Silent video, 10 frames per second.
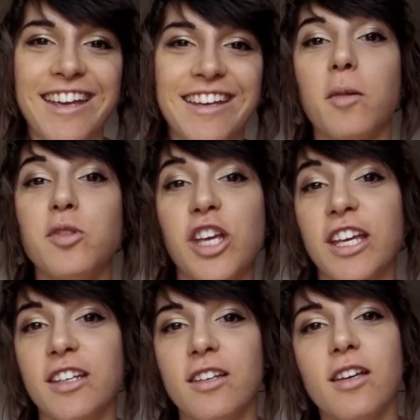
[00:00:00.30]
I'm
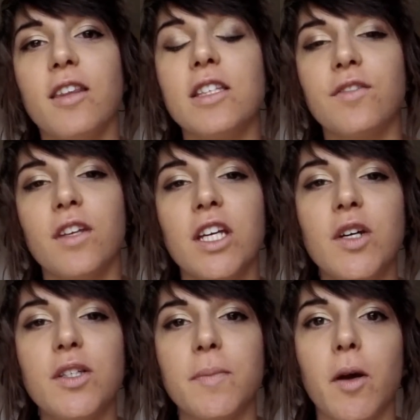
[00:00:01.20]
Jade, and this video
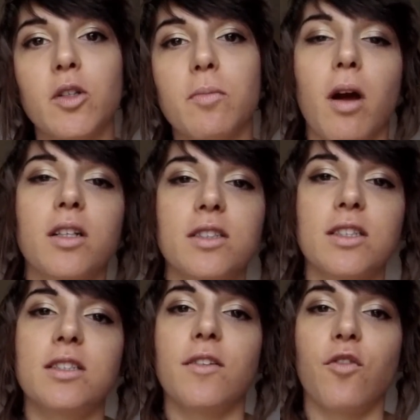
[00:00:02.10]
is about
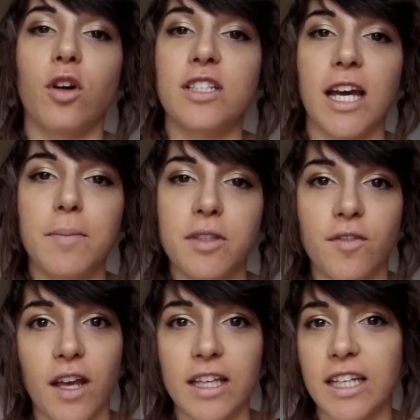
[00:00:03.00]
Marx's 4 types of
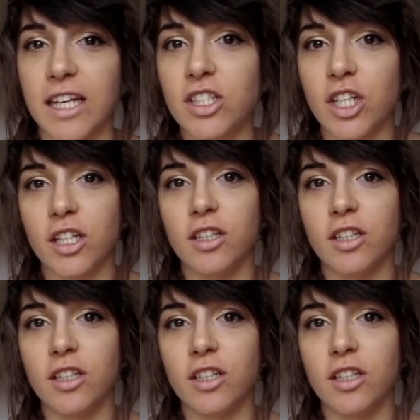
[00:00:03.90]
alienation.